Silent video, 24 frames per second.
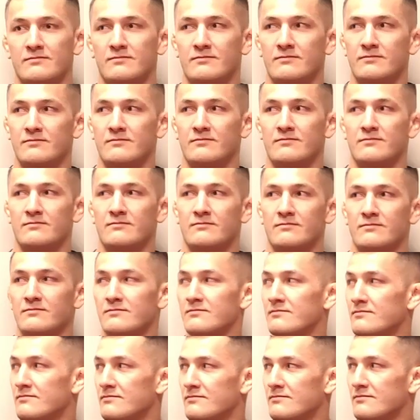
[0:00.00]

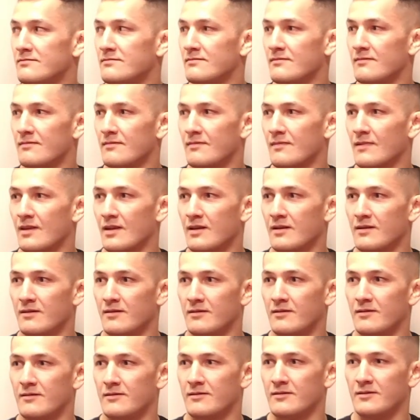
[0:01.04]

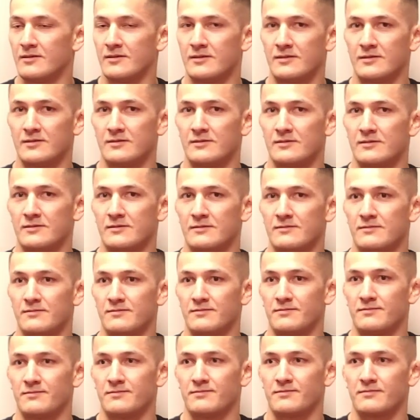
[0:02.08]

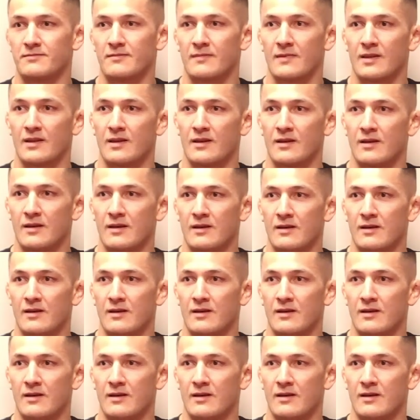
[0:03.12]
(not speaking)